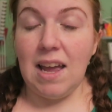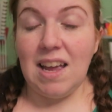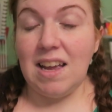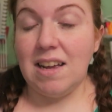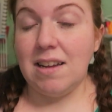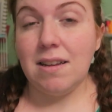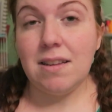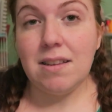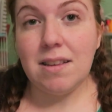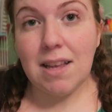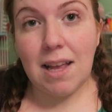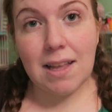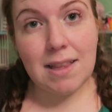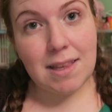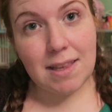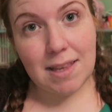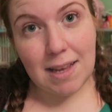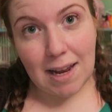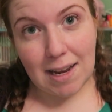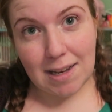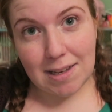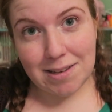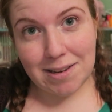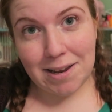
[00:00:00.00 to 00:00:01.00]
Yeah, that's
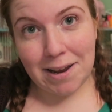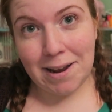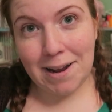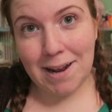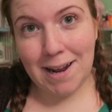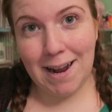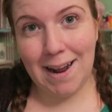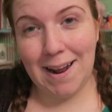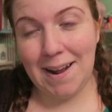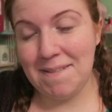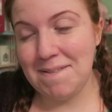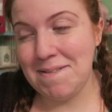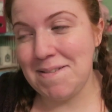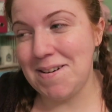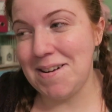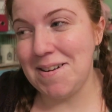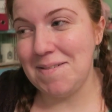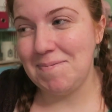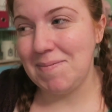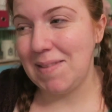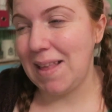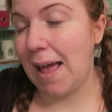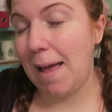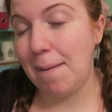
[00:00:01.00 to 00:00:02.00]
it.
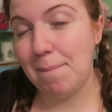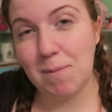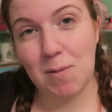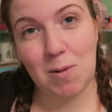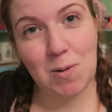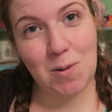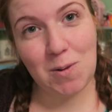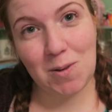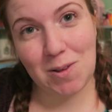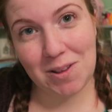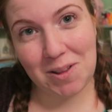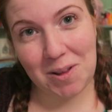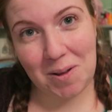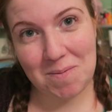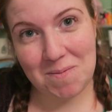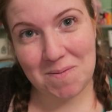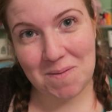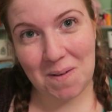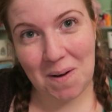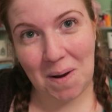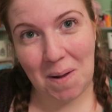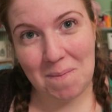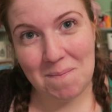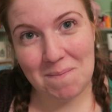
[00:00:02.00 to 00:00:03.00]
I'm gonna stop
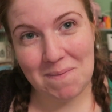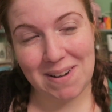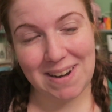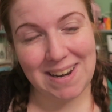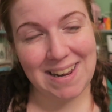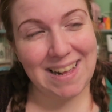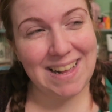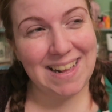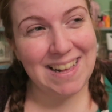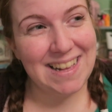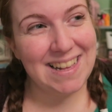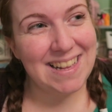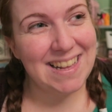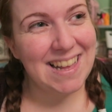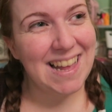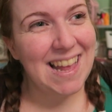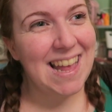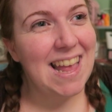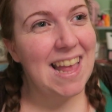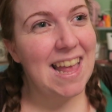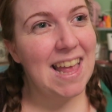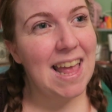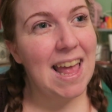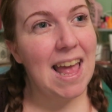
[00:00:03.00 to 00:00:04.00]
rambling.
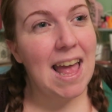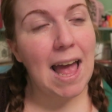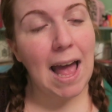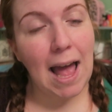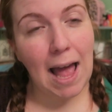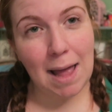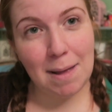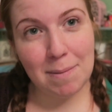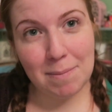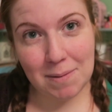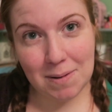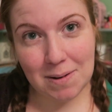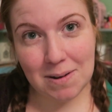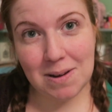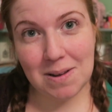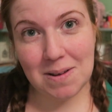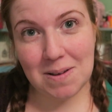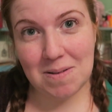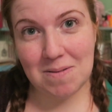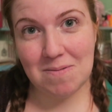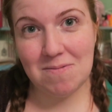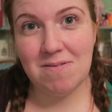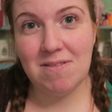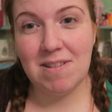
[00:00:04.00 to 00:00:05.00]
I'm
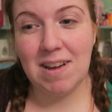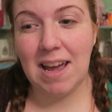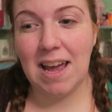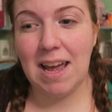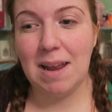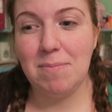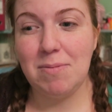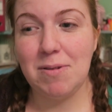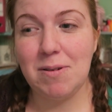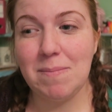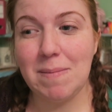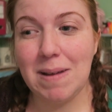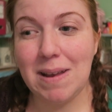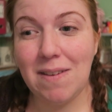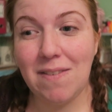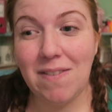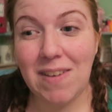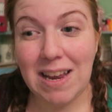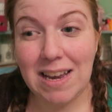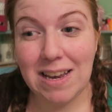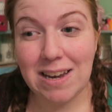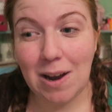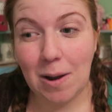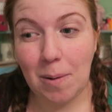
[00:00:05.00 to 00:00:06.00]
gonna go and put my
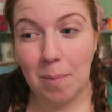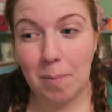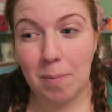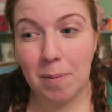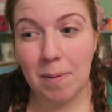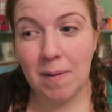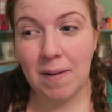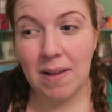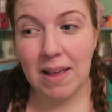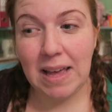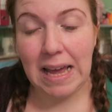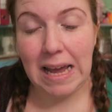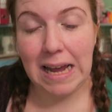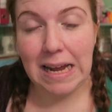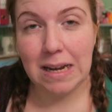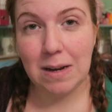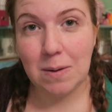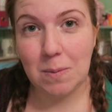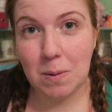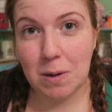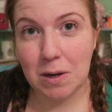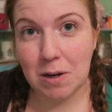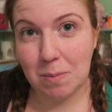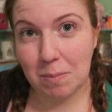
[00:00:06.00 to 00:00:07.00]
feet up
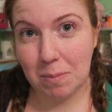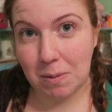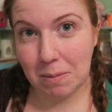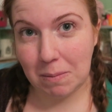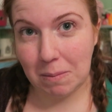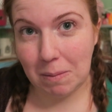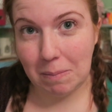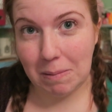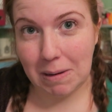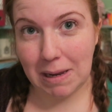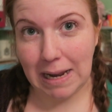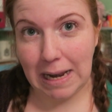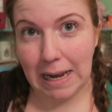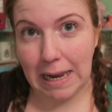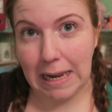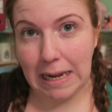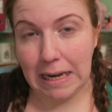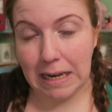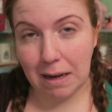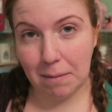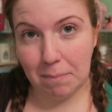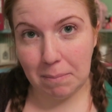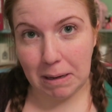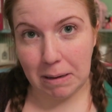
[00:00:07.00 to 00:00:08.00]
and watch probably a
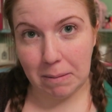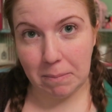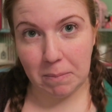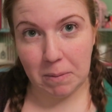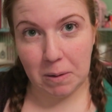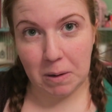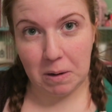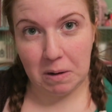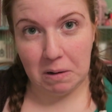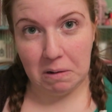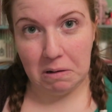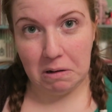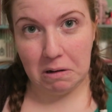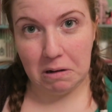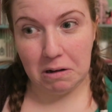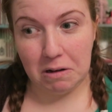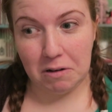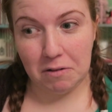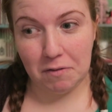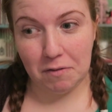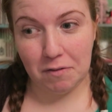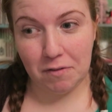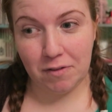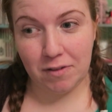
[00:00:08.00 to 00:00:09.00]
little bit more
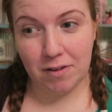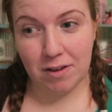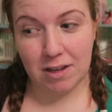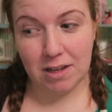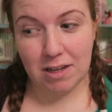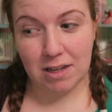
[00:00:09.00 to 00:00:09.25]
of